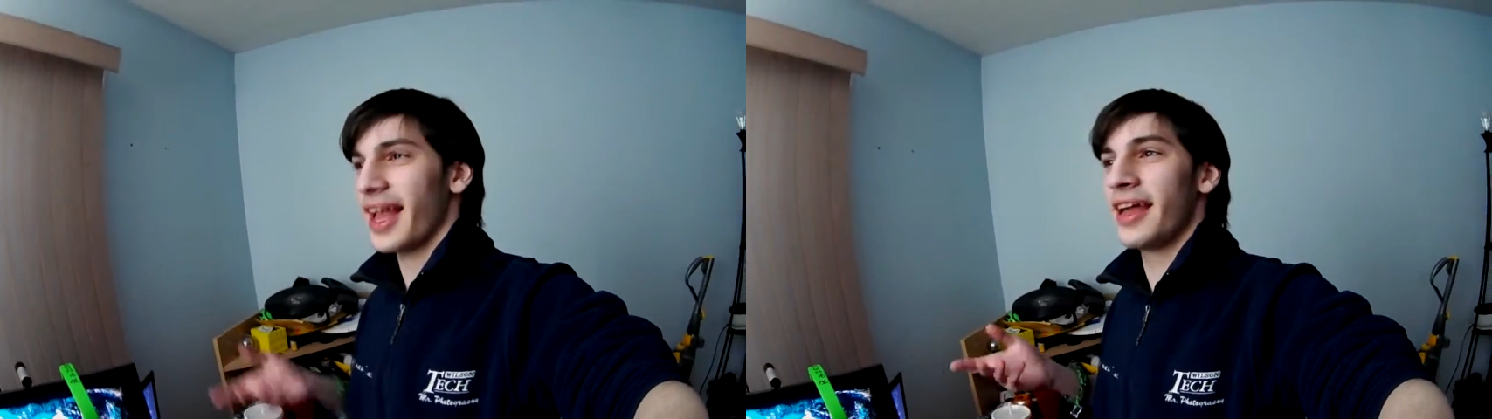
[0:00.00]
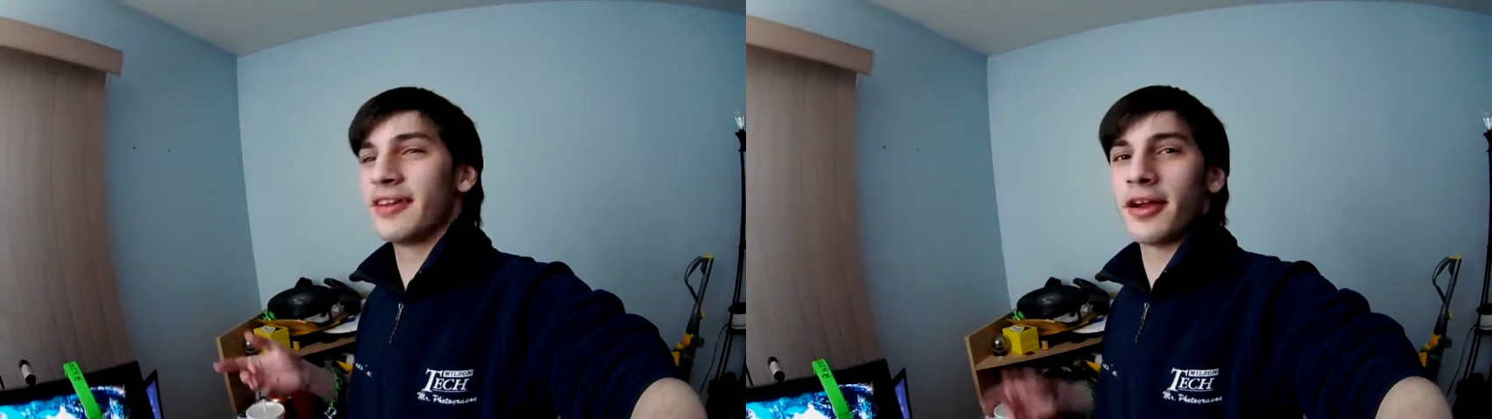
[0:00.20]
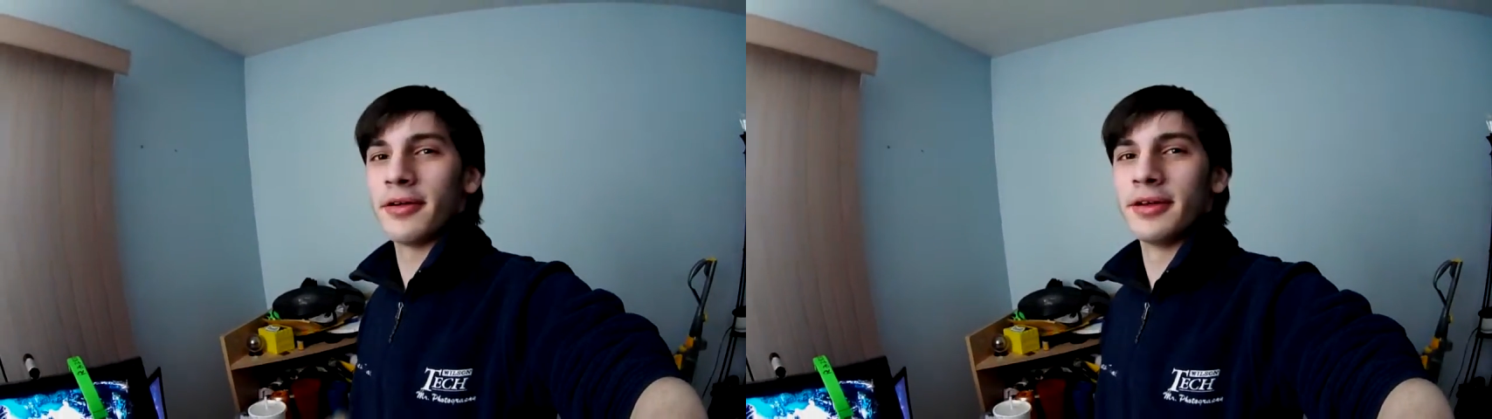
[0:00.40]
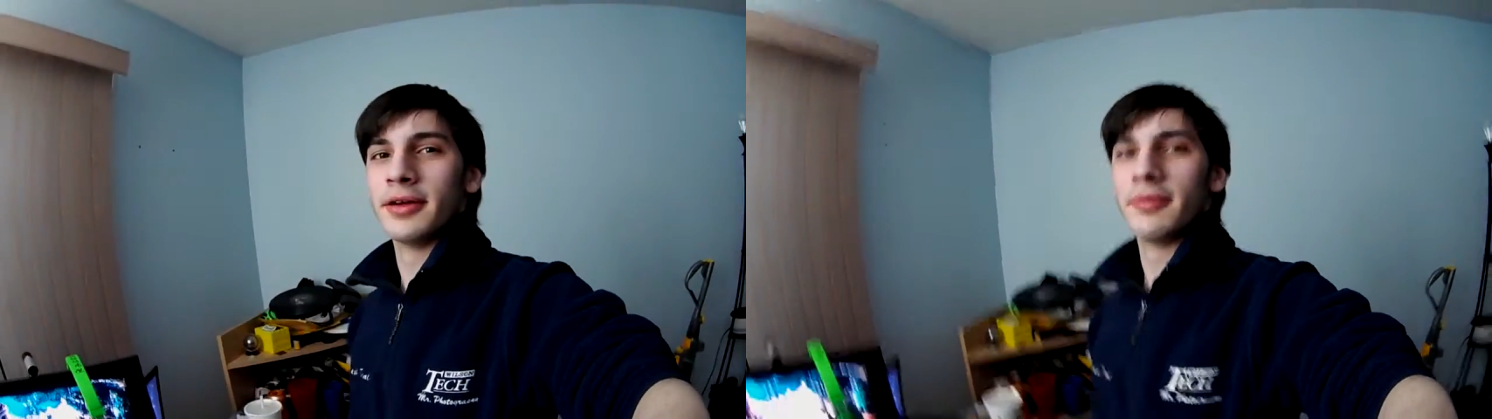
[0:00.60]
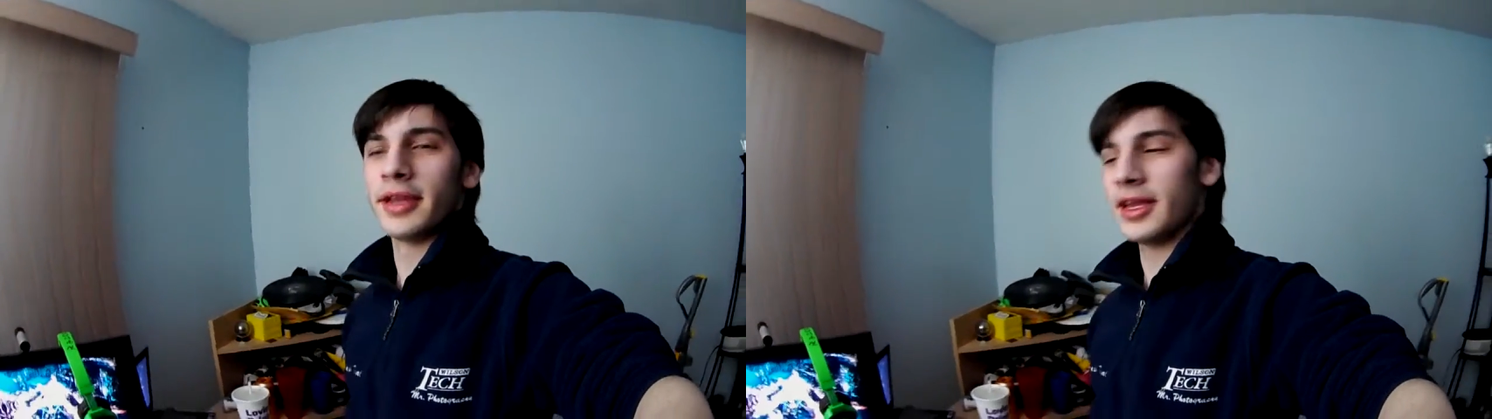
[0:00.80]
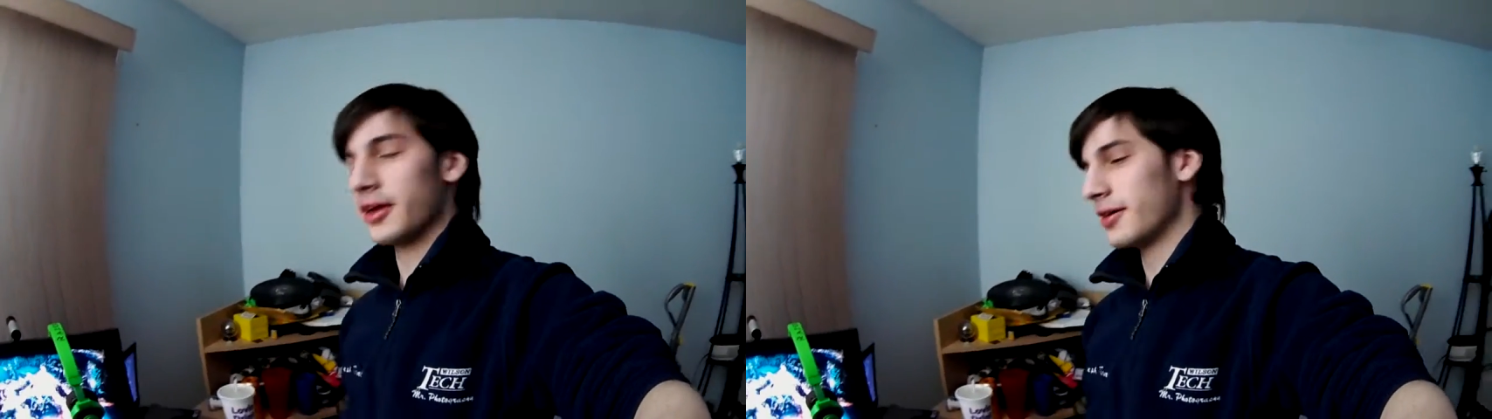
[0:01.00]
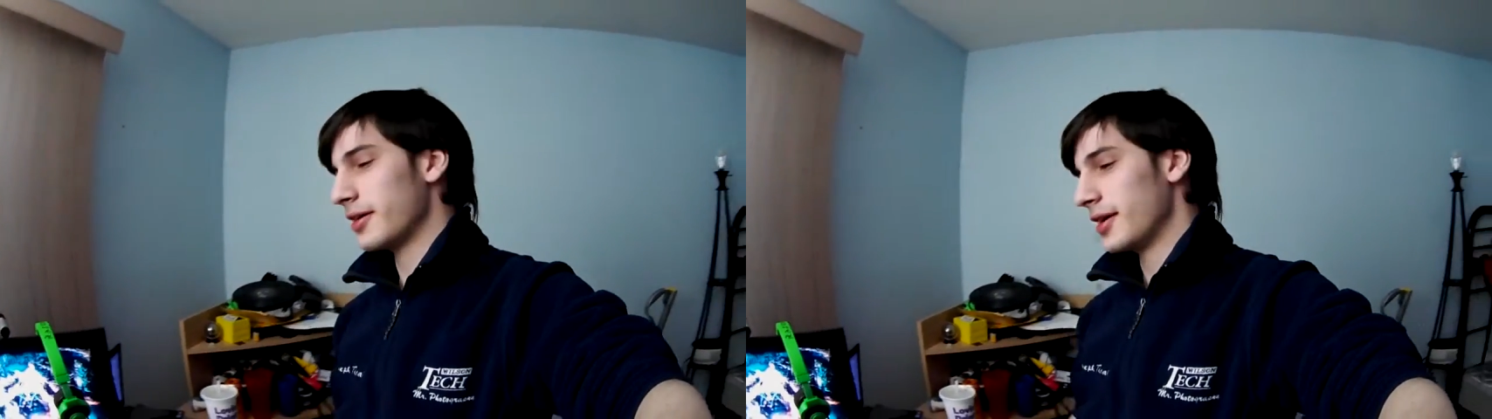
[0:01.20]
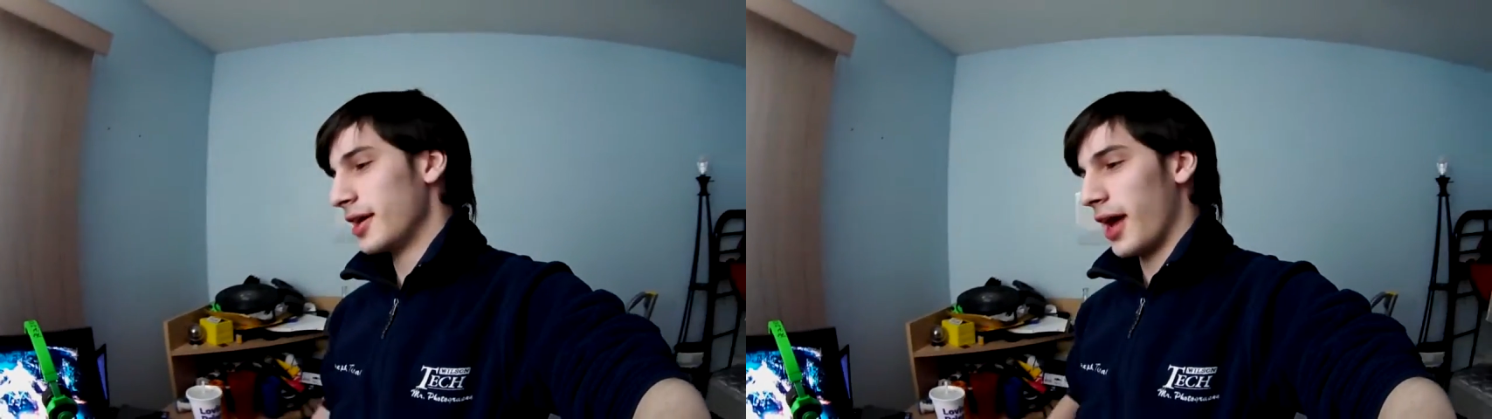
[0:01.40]
I don't know. But you know,
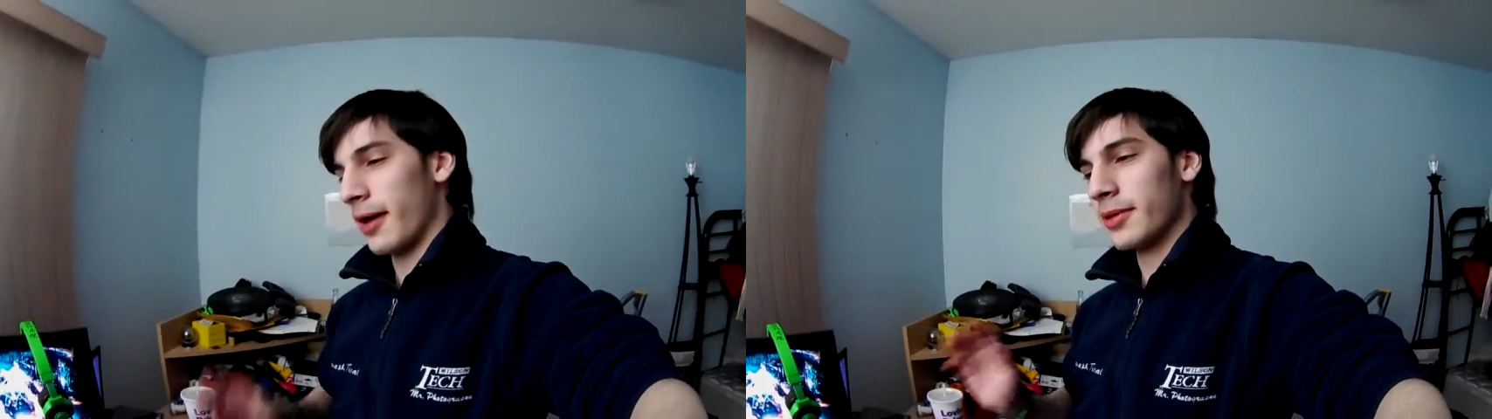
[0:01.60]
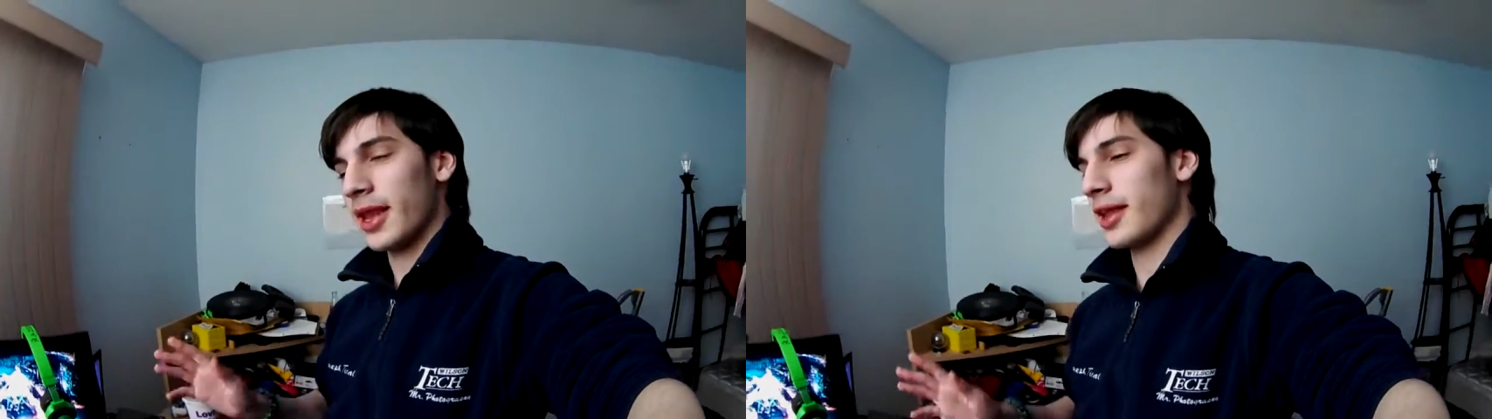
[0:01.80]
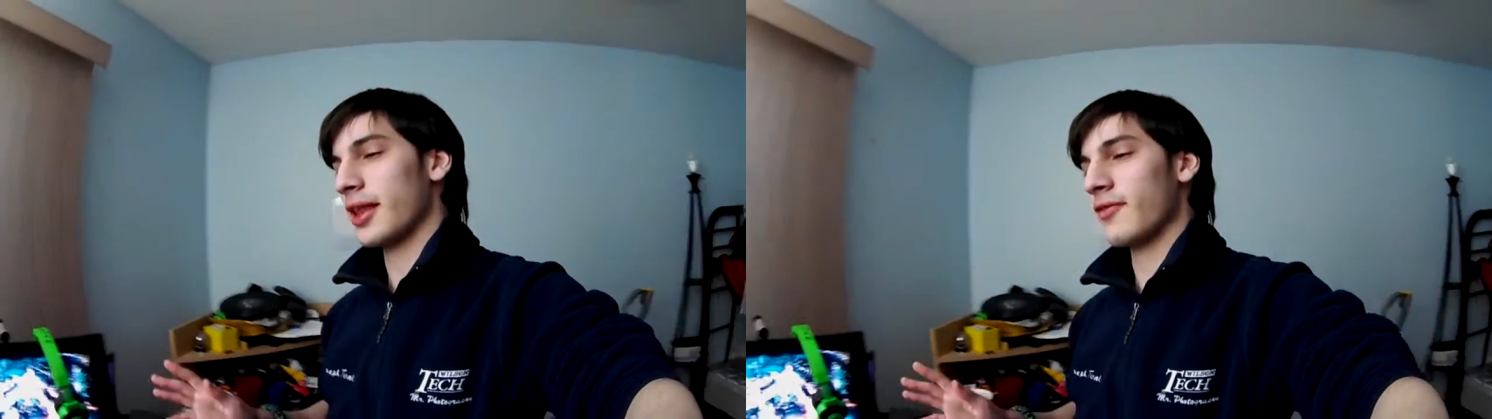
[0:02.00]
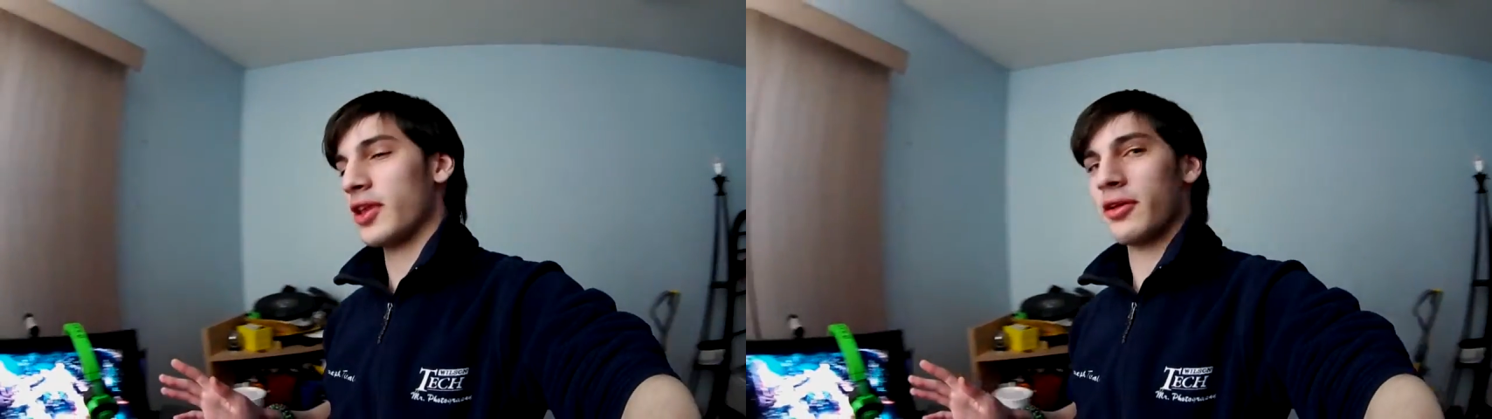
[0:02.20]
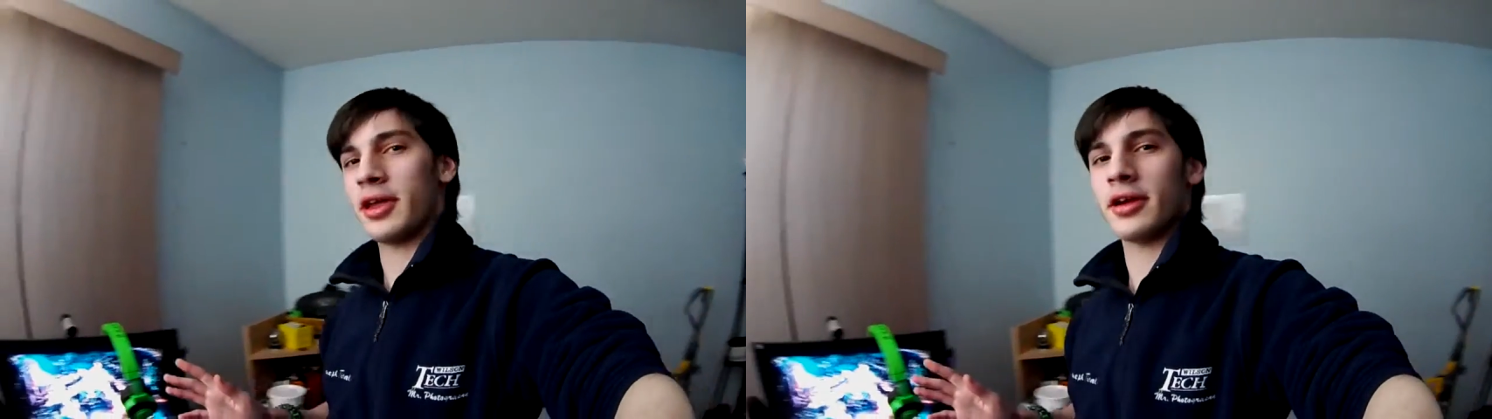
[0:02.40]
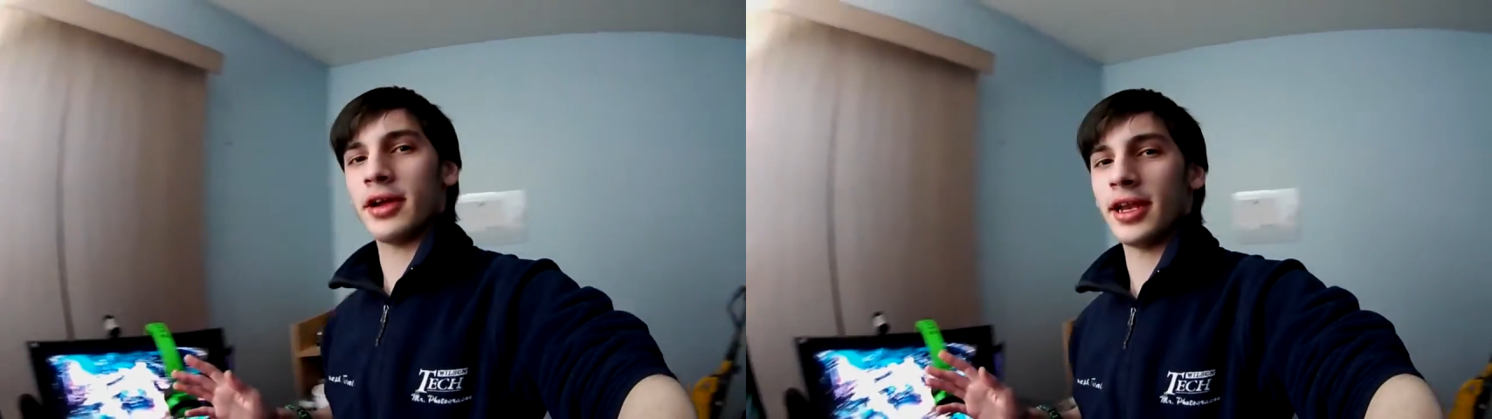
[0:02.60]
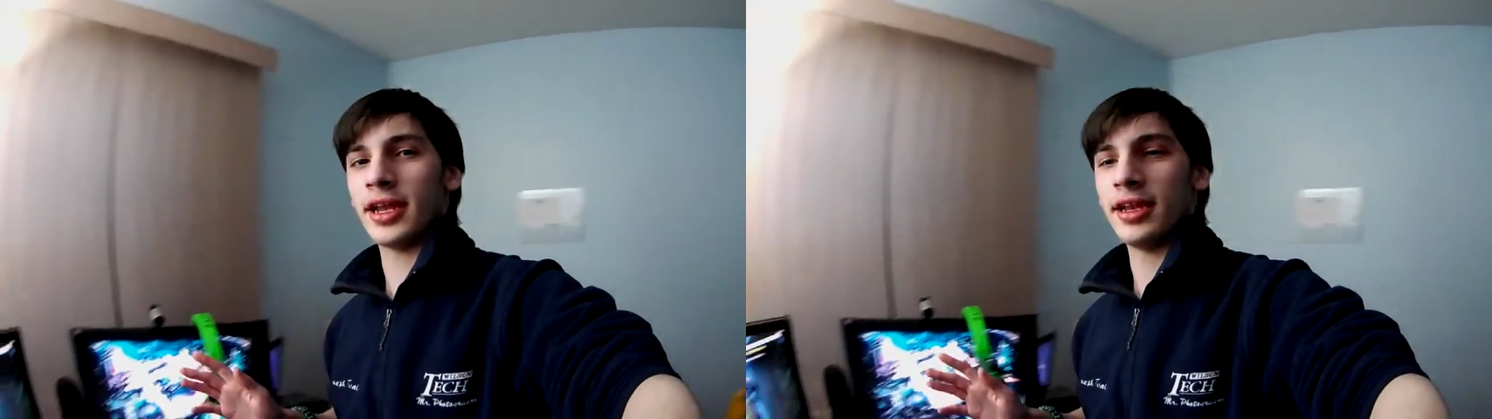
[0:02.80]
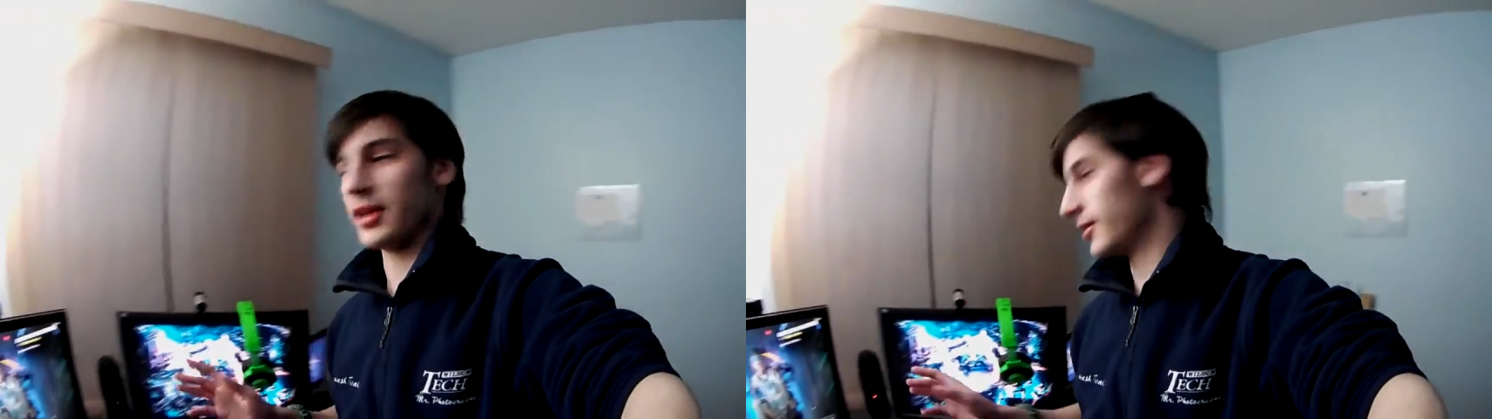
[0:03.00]
I'm going to end the video here and
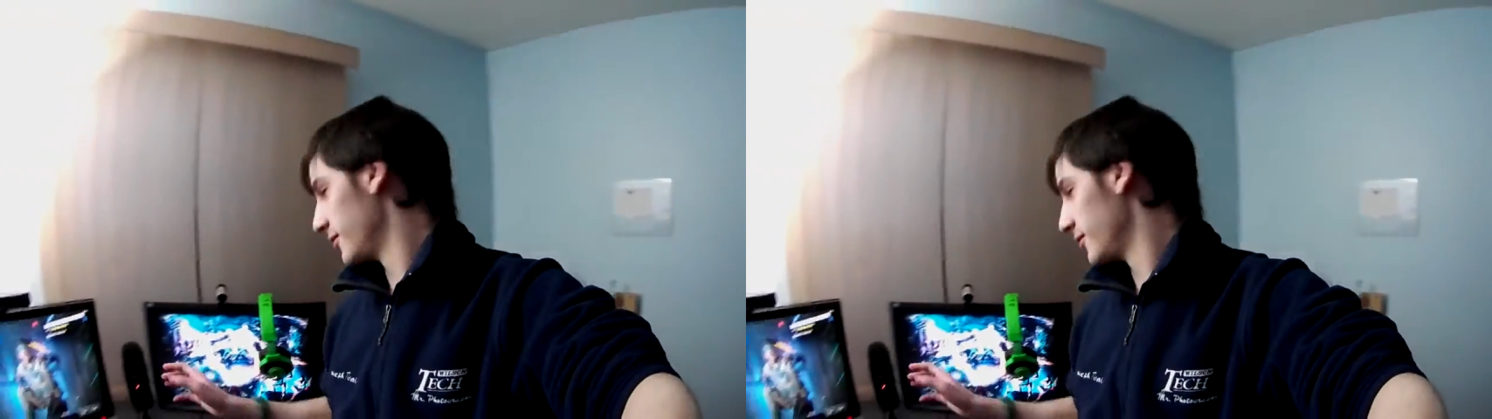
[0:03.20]
then.